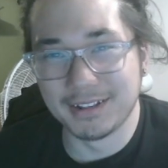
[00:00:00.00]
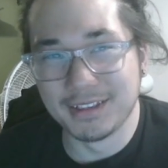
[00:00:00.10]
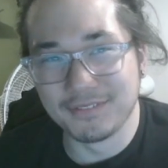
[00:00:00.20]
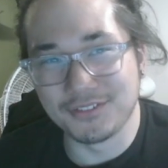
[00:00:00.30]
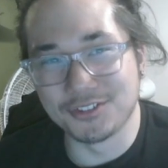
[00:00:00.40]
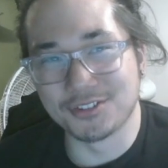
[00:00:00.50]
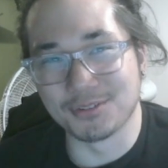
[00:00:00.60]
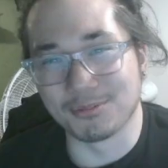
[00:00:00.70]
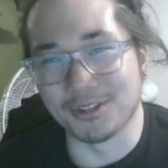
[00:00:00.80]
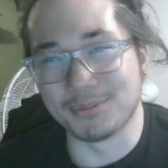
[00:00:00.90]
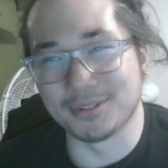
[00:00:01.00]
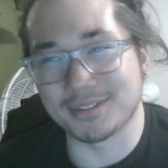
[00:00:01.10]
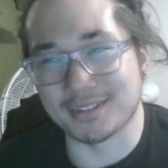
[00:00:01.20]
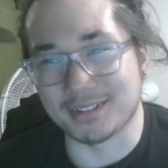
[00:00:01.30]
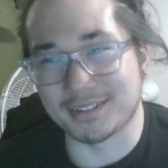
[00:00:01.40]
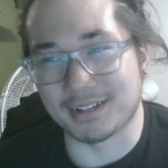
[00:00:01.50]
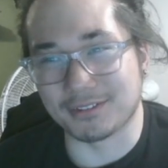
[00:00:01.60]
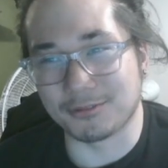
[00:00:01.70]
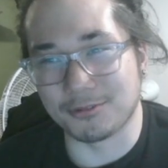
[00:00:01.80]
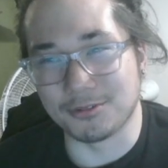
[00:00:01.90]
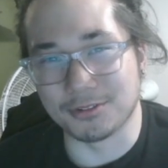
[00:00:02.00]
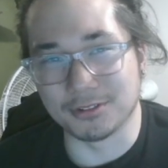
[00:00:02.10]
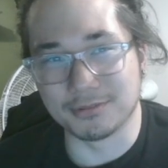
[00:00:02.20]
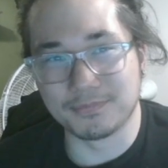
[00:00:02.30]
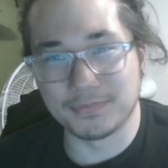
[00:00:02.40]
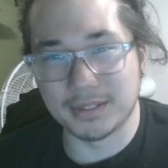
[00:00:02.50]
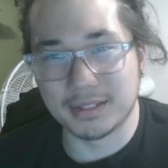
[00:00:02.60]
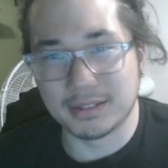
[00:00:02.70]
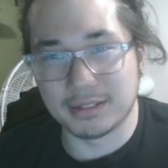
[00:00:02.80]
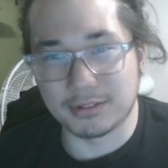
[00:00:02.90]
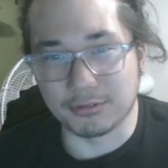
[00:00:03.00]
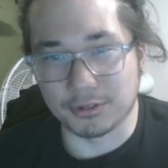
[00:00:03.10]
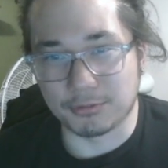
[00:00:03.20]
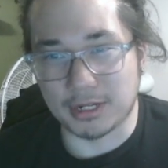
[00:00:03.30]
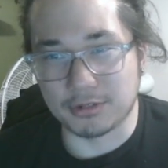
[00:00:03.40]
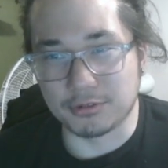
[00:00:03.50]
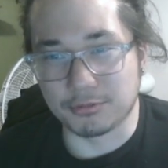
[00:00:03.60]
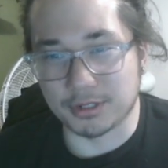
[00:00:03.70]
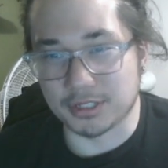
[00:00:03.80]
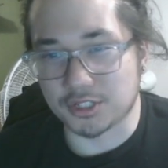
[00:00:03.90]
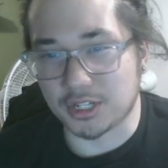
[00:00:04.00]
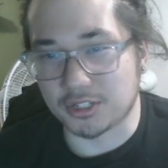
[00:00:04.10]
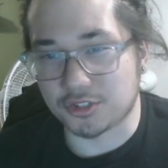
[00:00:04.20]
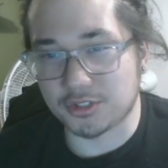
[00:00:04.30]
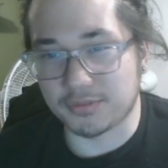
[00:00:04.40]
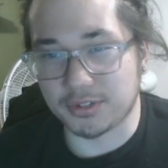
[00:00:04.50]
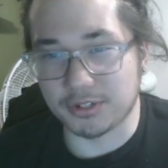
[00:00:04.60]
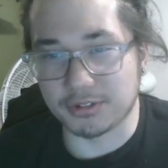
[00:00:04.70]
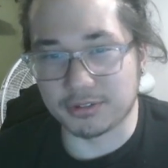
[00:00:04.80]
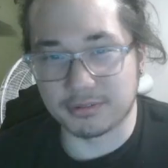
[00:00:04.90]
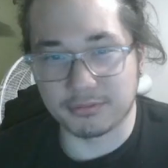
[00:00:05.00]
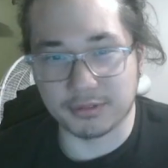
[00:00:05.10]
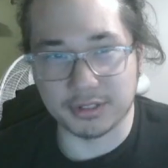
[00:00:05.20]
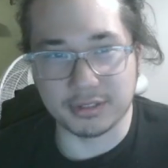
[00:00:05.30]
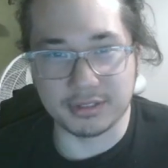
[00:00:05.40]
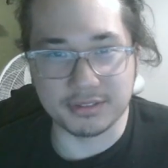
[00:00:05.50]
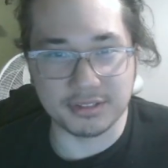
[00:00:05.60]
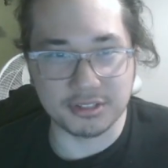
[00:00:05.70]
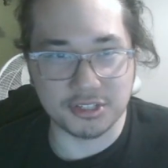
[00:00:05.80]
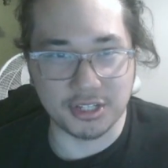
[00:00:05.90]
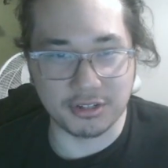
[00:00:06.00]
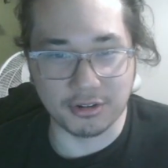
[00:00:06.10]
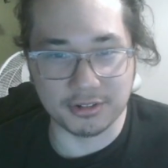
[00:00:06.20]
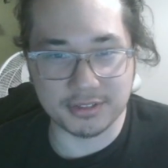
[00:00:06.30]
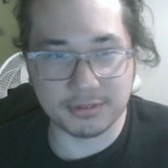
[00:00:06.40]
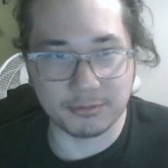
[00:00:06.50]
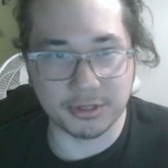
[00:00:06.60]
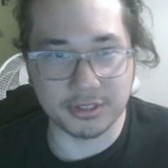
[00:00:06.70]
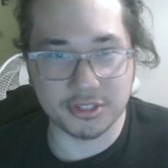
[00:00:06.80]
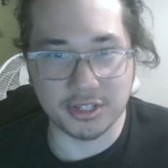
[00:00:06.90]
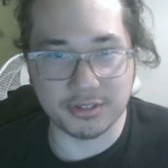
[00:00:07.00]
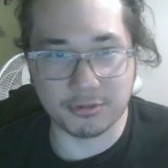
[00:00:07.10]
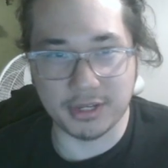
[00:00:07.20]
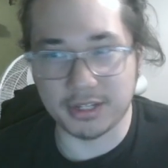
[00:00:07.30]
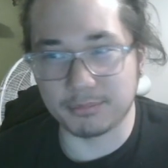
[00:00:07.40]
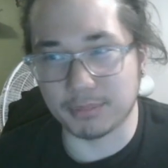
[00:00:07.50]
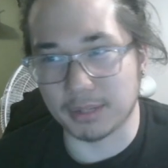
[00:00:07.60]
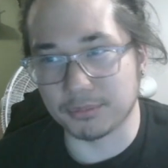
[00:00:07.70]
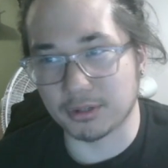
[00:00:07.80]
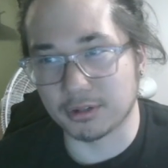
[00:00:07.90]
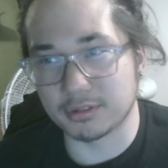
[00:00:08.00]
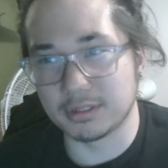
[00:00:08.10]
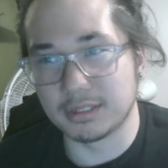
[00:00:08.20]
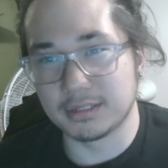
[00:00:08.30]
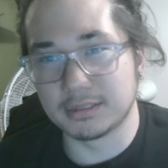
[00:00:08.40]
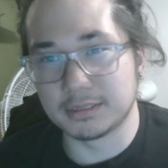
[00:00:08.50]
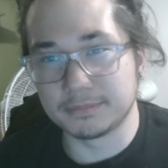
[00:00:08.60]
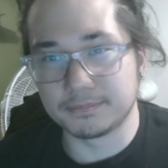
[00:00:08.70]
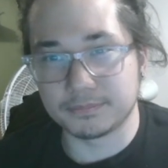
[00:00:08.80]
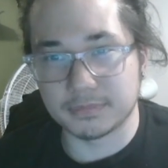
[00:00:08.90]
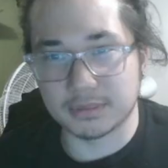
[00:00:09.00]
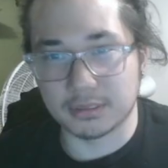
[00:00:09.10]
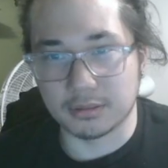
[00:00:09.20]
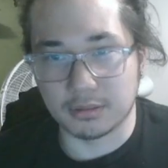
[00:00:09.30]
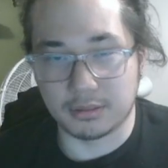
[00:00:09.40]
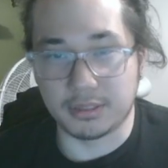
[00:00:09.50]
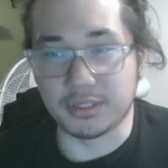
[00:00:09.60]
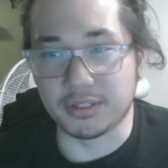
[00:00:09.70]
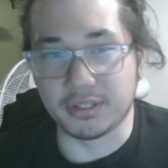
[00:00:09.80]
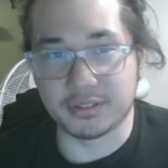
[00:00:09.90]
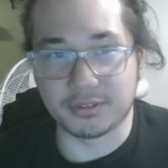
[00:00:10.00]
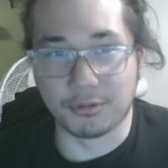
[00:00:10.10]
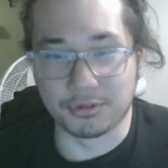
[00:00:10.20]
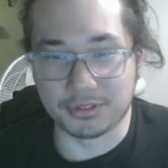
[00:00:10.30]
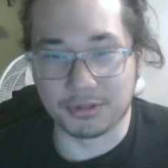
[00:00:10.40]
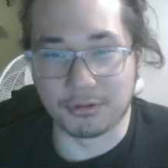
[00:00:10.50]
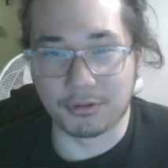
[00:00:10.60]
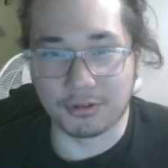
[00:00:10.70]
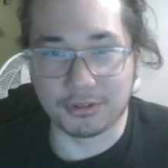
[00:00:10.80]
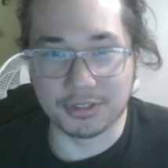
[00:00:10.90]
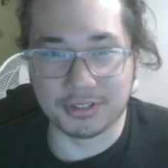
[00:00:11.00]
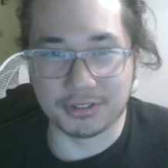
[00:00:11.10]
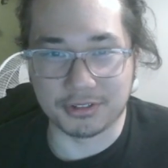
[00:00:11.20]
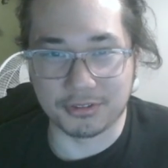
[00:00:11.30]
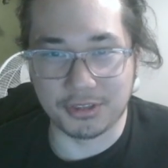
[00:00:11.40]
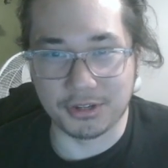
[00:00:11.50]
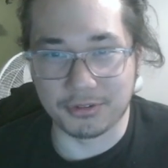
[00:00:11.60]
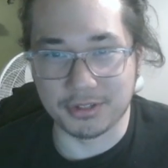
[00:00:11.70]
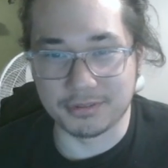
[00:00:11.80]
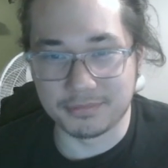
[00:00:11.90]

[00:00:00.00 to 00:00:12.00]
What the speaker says: Fusion Deployment sends out the Yugioh. Going to Rahu, we're going to chain Shift here. He's going to chain Cart. We're going to chain Kragan, pop the Cart. He is going to go all in on Arthurian.